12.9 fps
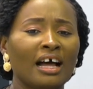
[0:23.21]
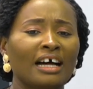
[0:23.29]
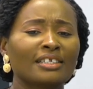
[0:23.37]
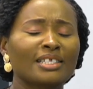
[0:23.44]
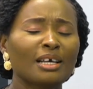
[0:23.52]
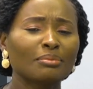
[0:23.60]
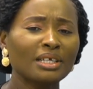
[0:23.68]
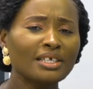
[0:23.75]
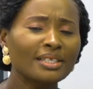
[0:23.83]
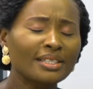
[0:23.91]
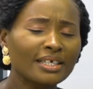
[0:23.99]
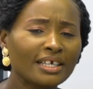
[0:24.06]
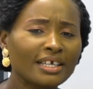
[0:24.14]
And sometimes
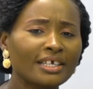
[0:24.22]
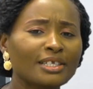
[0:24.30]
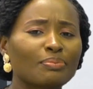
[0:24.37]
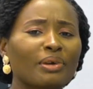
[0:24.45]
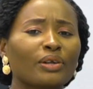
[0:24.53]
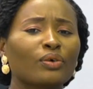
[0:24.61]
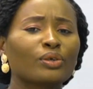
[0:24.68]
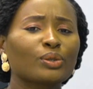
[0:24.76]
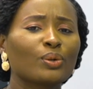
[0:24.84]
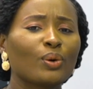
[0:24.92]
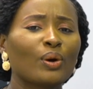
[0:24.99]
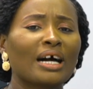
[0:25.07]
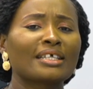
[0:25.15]
things may not
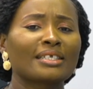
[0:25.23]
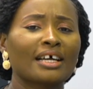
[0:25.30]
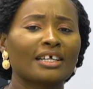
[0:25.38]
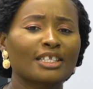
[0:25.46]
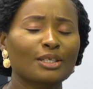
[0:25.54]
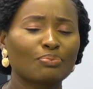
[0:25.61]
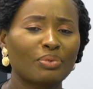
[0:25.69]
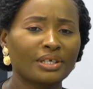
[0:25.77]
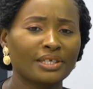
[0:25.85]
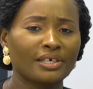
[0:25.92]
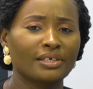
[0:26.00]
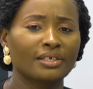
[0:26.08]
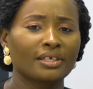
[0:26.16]
go as
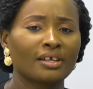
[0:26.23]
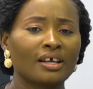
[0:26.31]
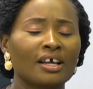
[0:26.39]
anticipated.